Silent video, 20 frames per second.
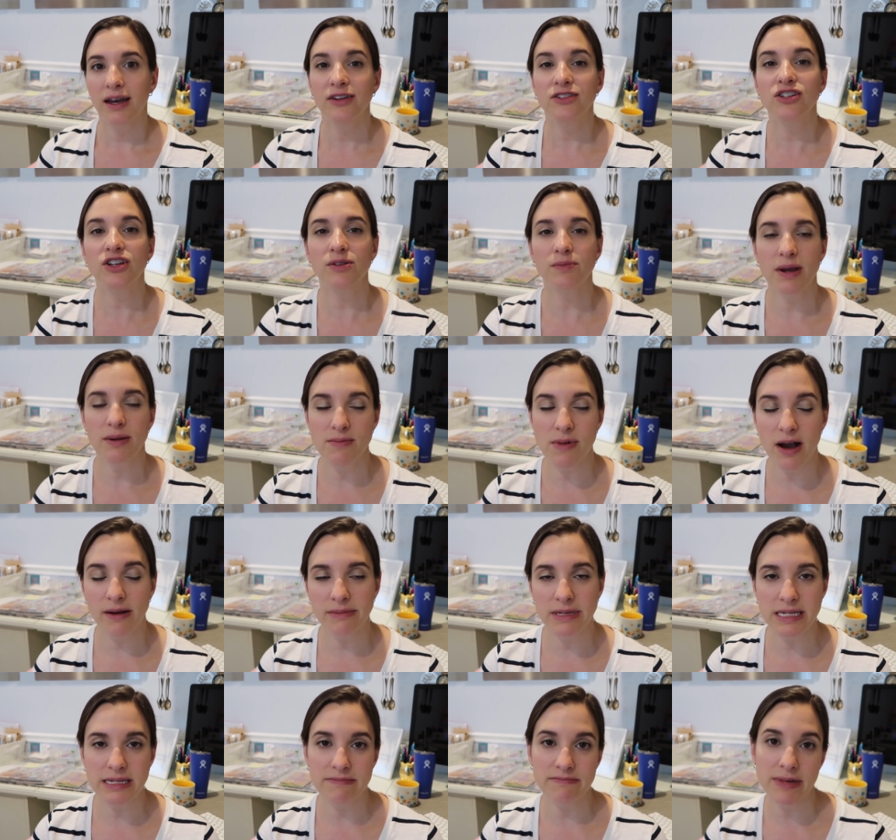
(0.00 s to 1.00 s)
share my
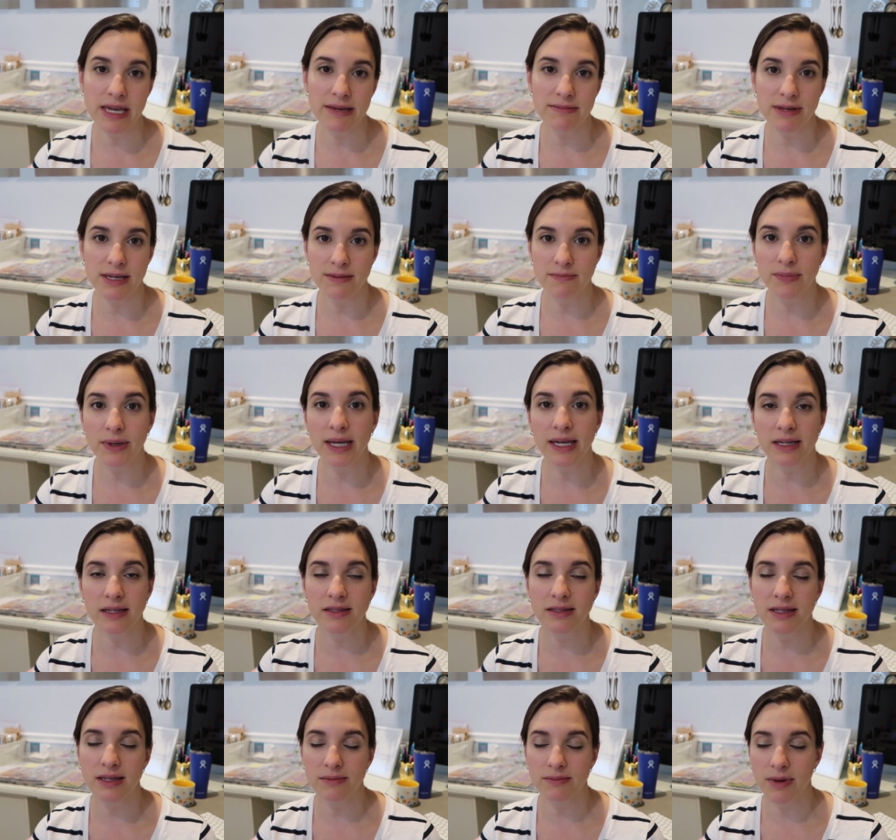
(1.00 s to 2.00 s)
mommy and baby
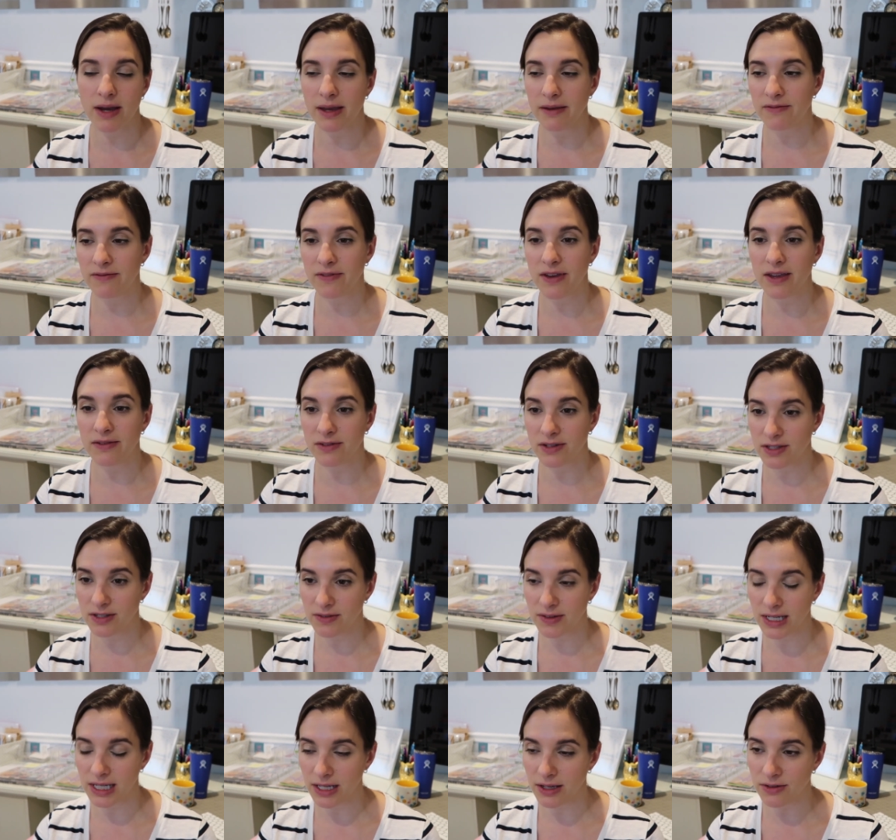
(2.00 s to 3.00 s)
pics in my favorites
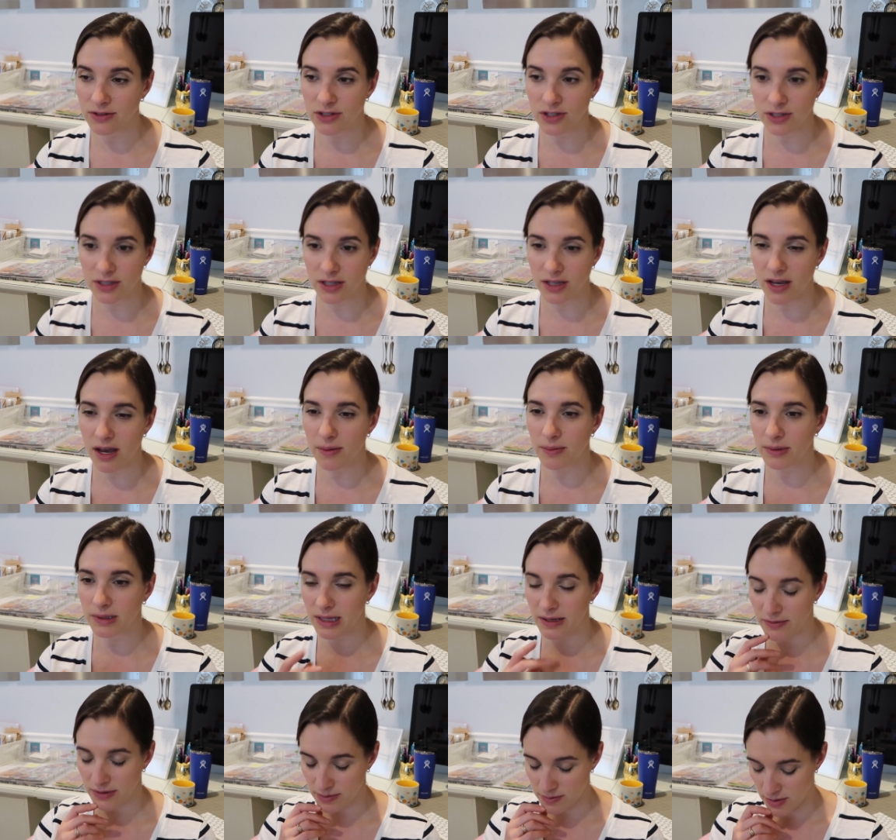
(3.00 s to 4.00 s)
videos, just a
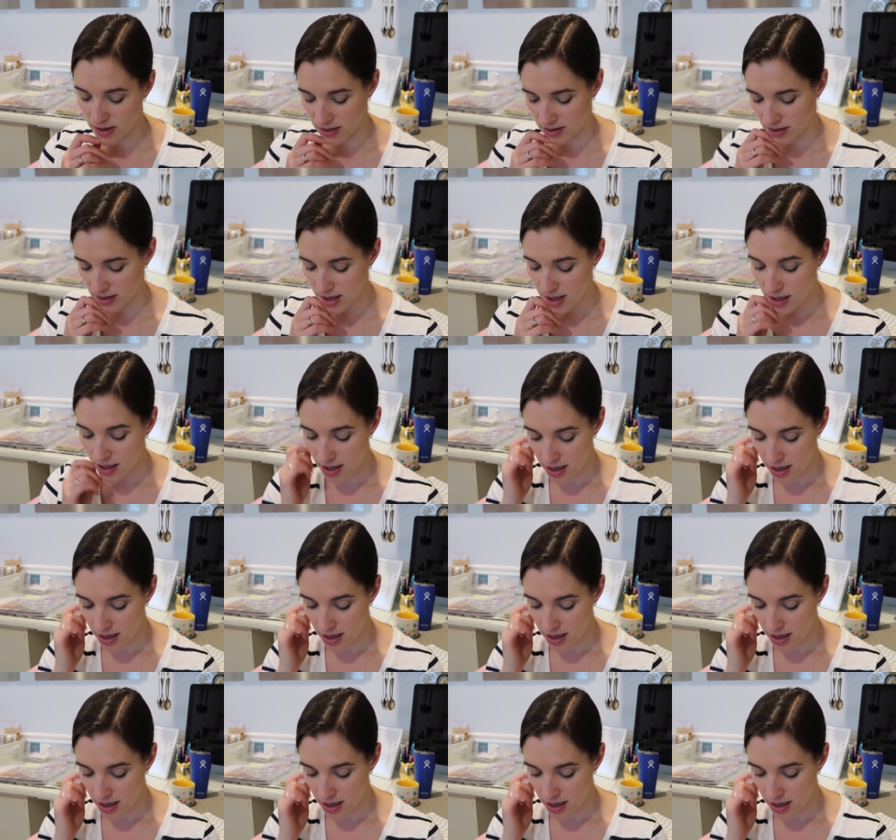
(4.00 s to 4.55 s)
couple every month.